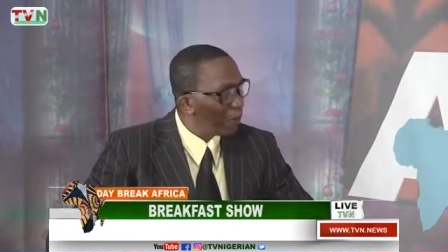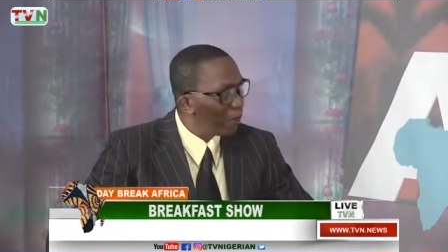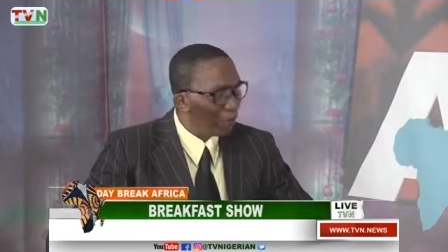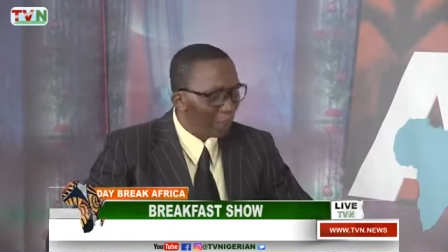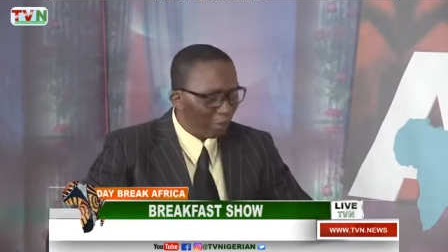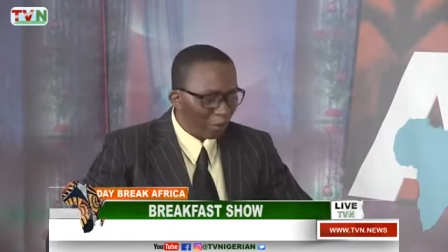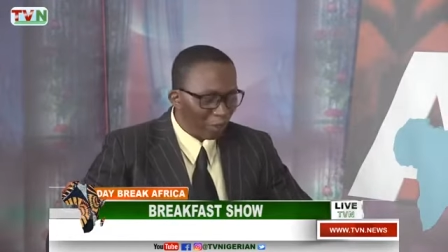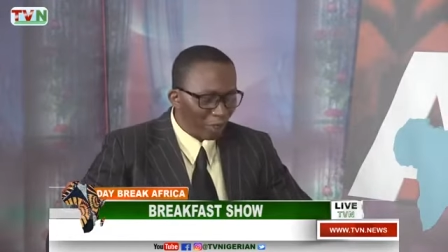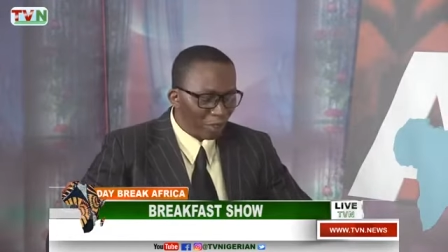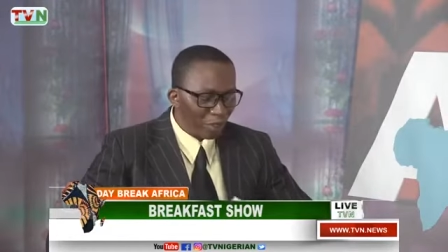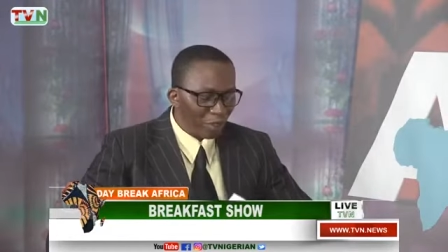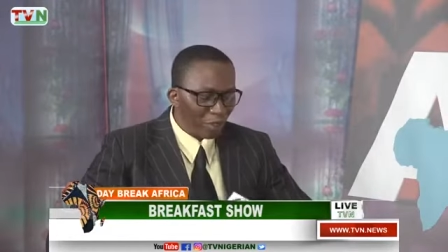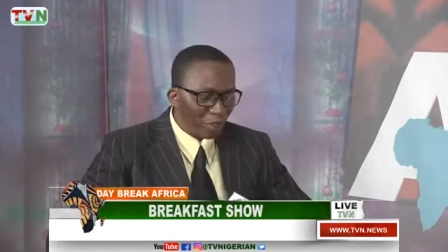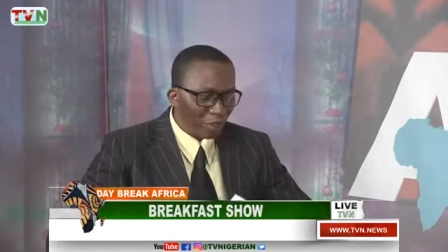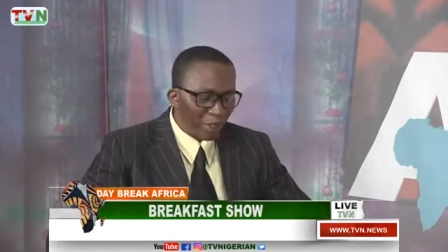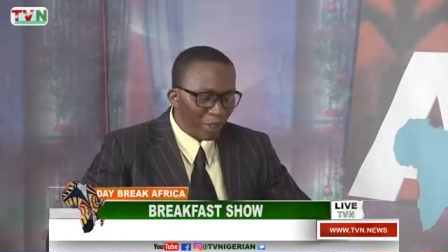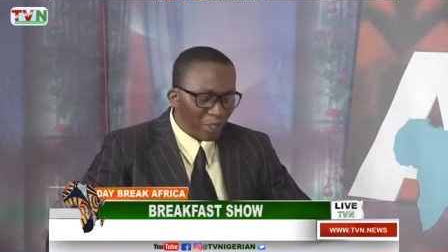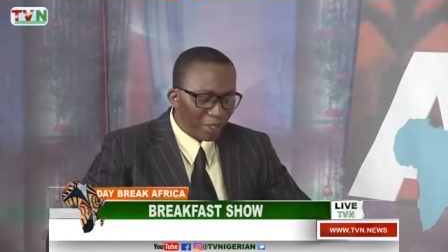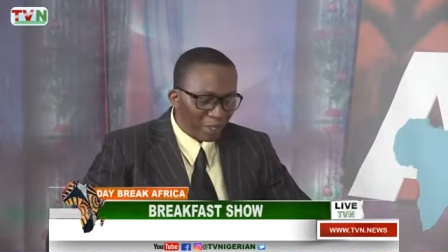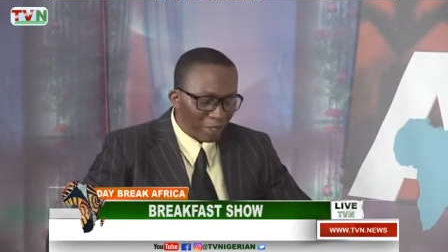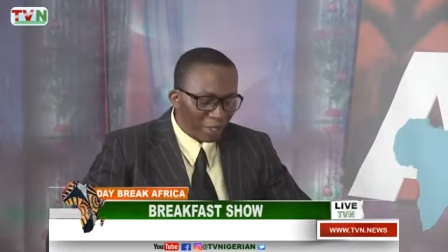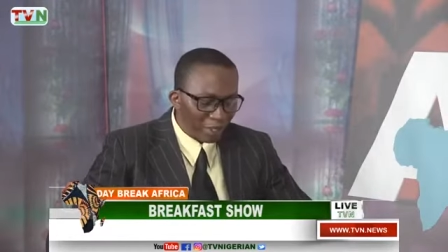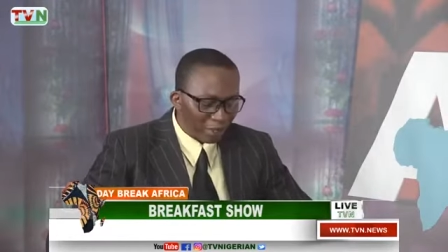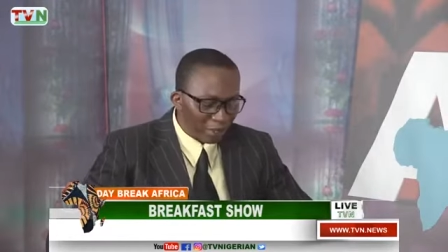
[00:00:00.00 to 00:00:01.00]
they've done
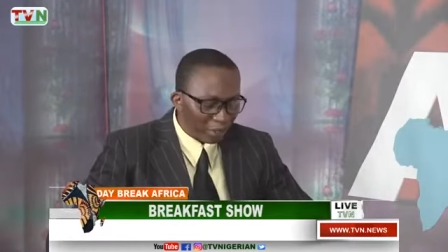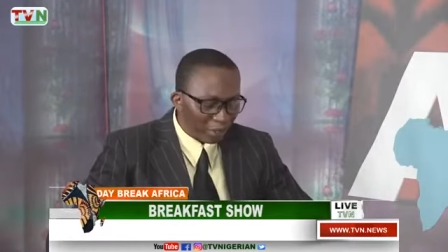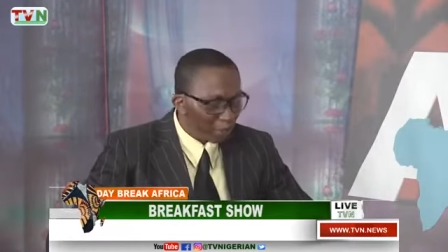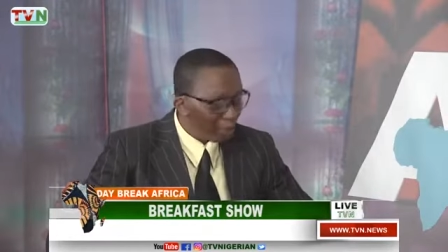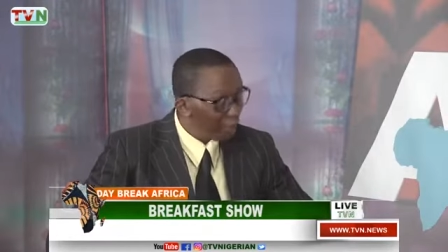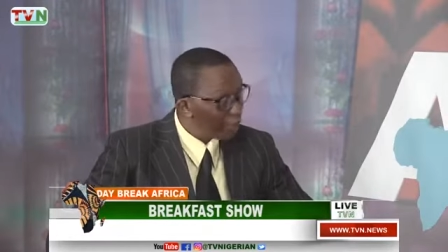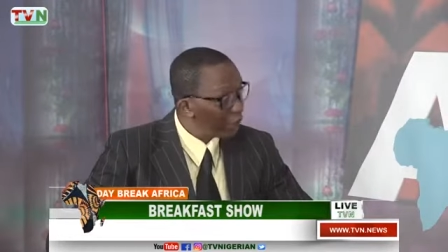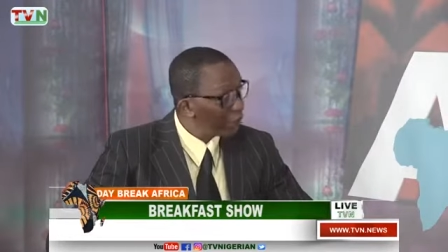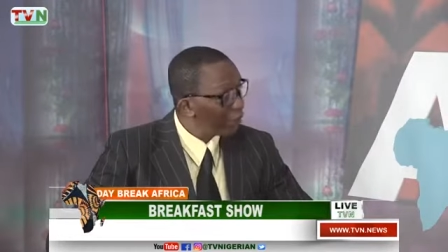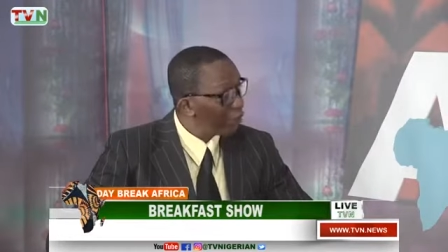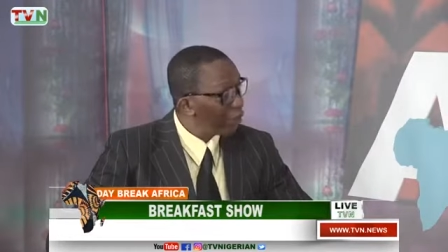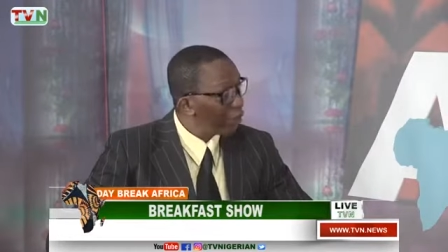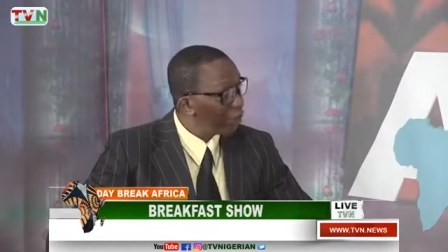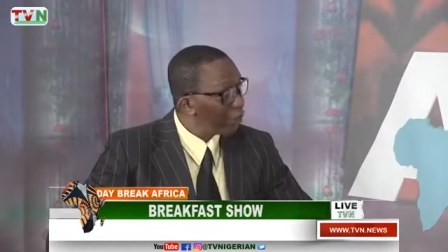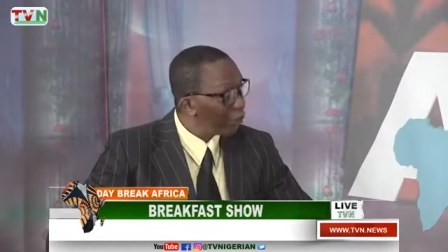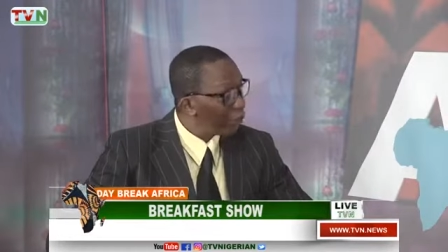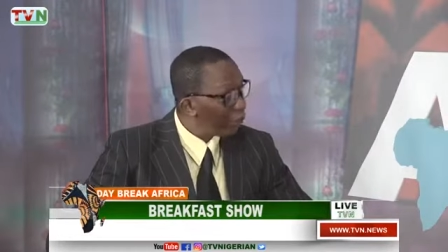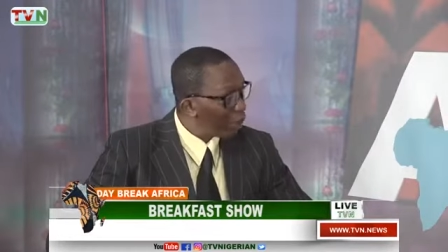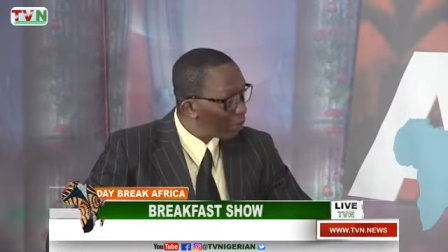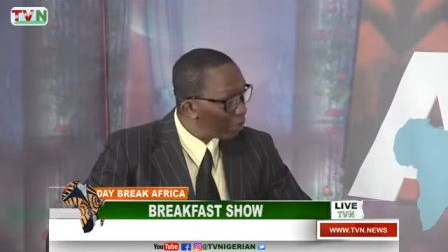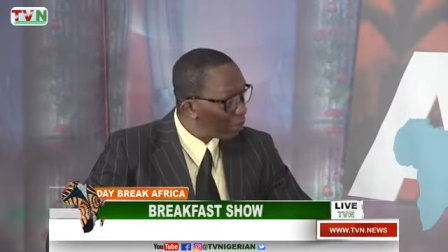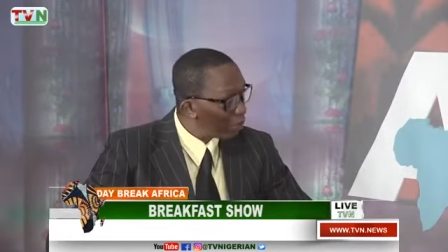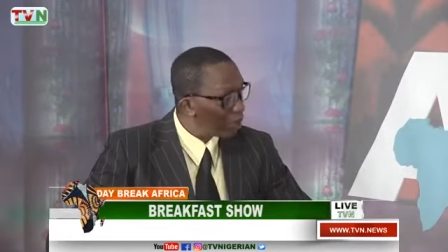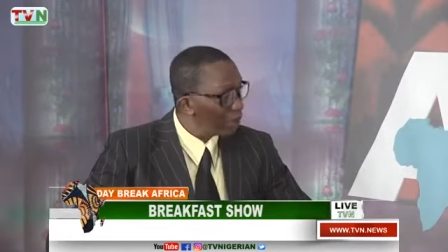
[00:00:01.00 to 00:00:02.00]
special, special
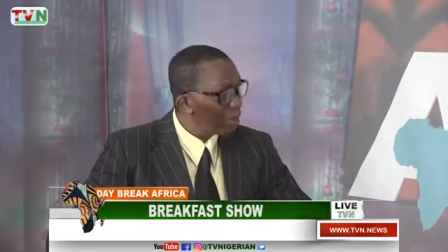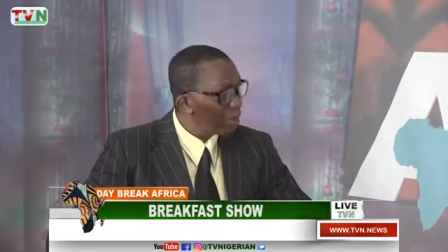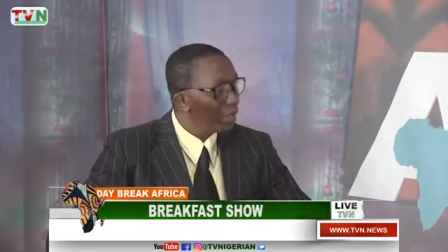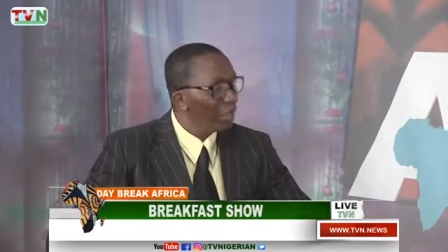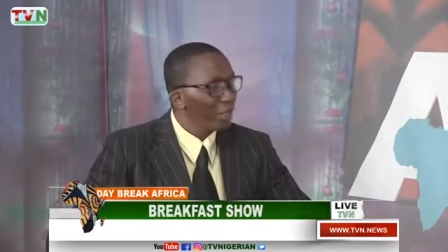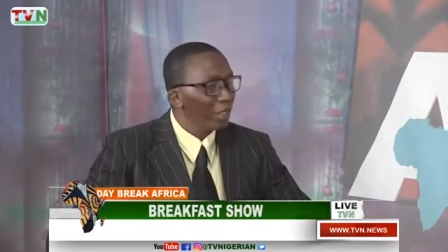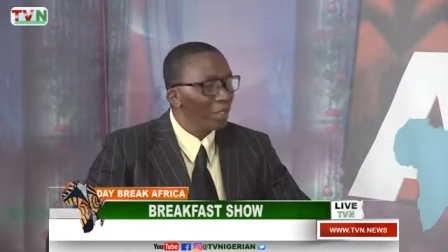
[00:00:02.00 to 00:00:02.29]
reports,